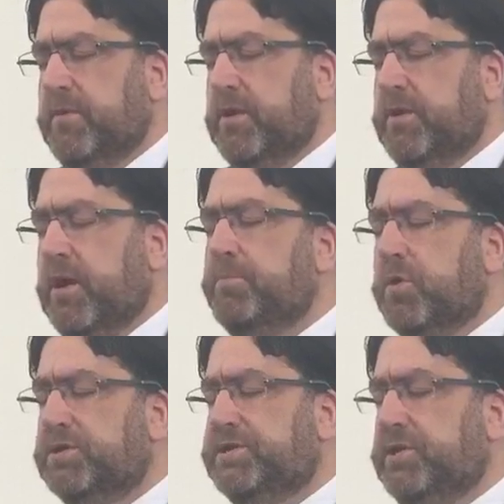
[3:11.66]
And have
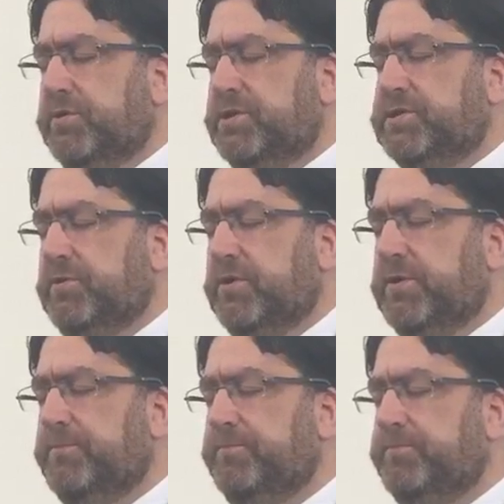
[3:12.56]
mercy on us, Lord.
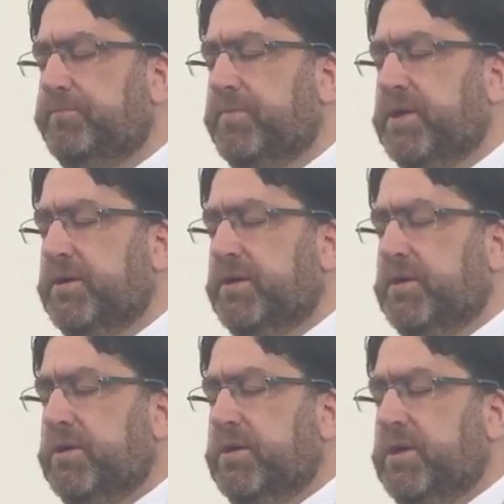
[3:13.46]

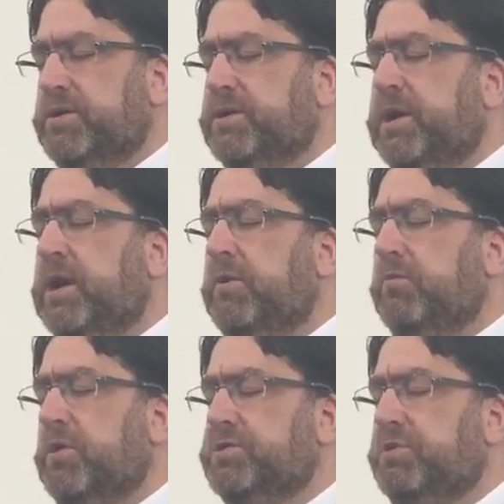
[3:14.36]
And
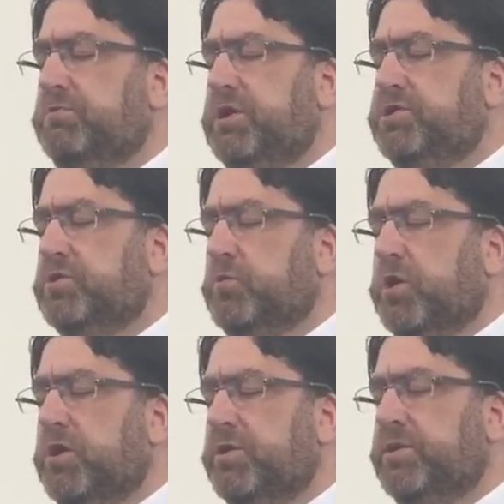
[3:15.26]
today, as we read your
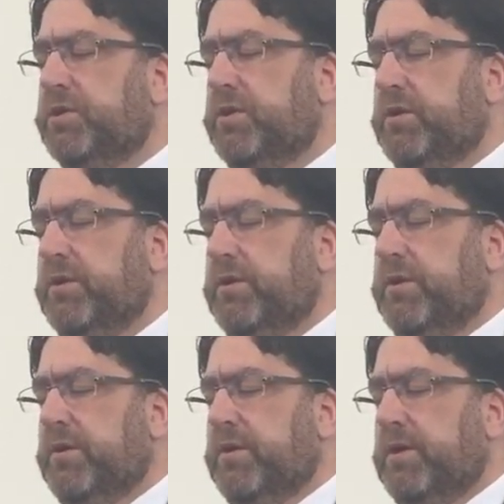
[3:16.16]
word,
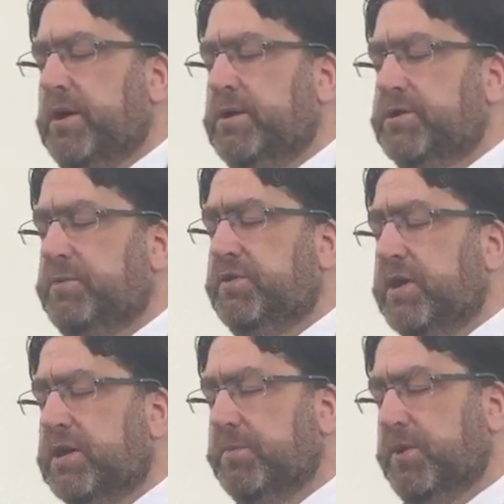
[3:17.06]
and as we
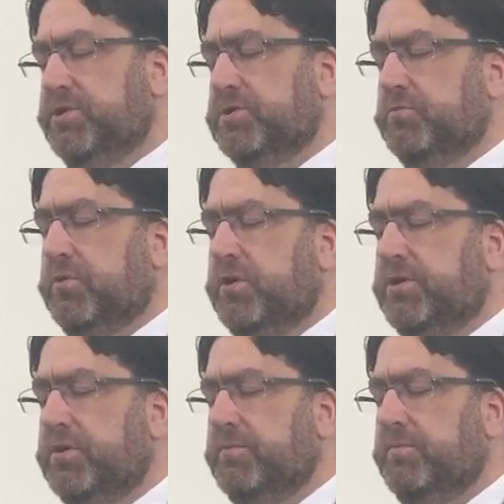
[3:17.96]
think about your word,